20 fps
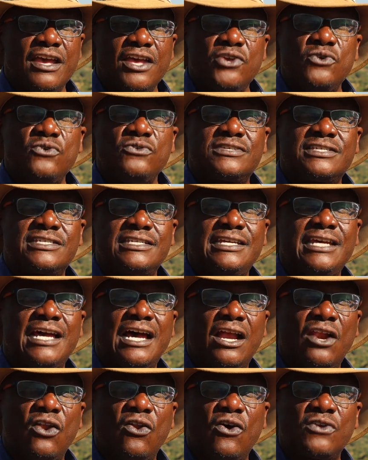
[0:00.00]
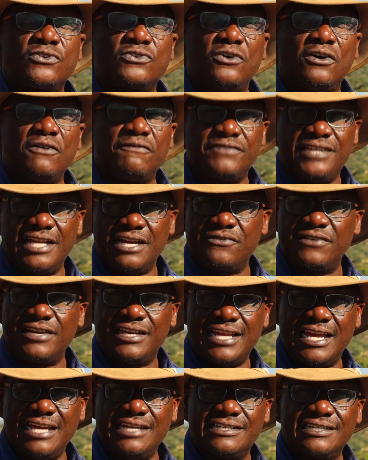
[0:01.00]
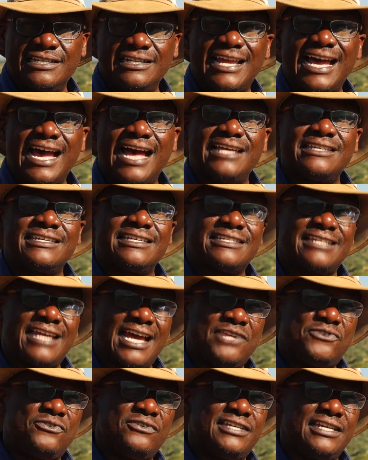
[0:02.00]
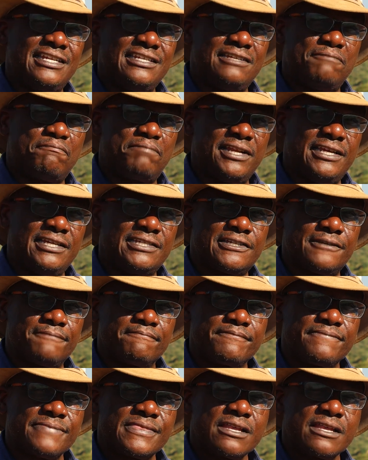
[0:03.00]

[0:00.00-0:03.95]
you see a lot of degradation and there's nitrogen depletion.